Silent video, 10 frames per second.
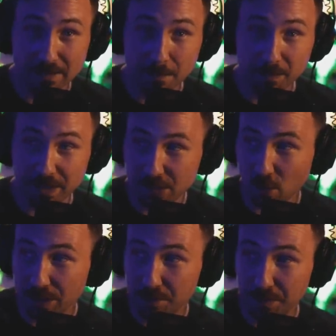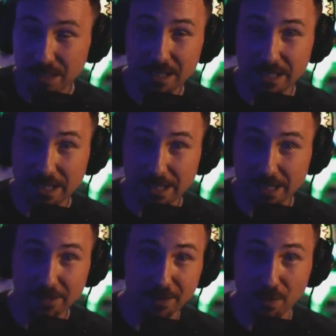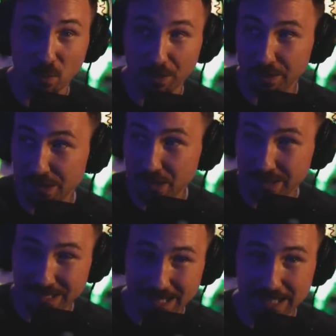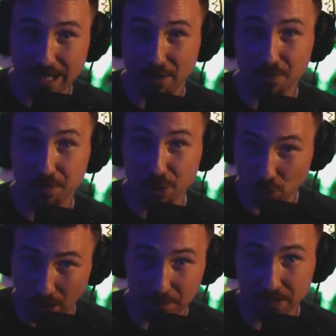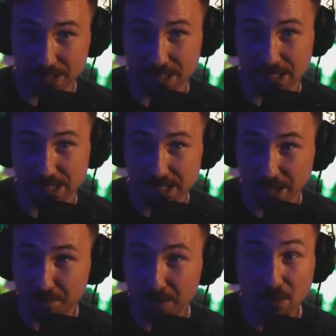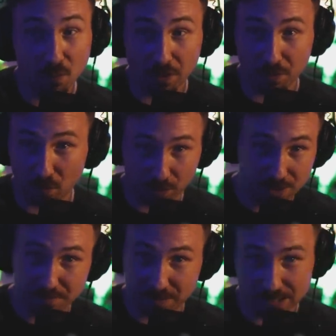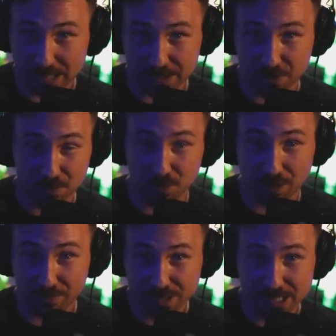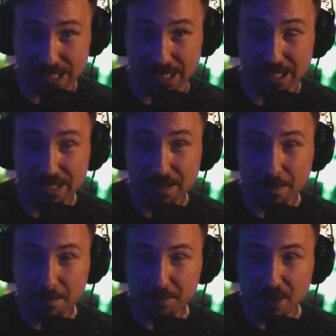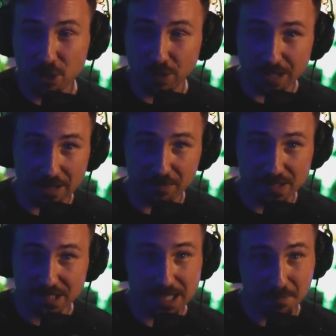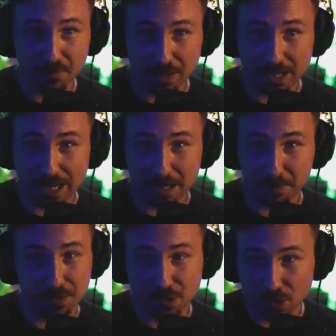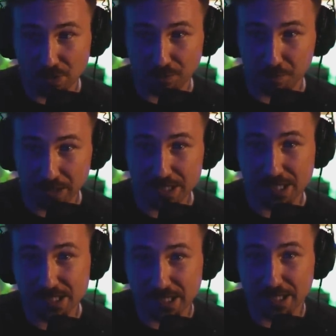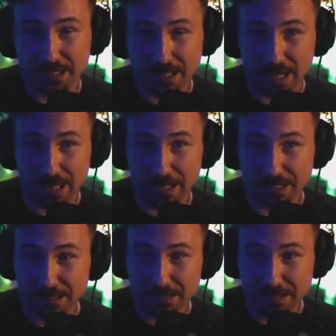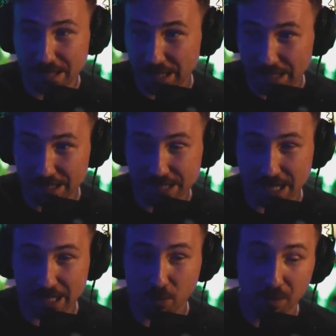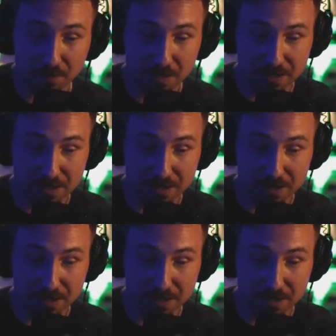it's going to be in an area where it's going to take out metropolises it's going to be one of the worst disasters we'll ever see you could have the same event happen two different places and and it's not going to be as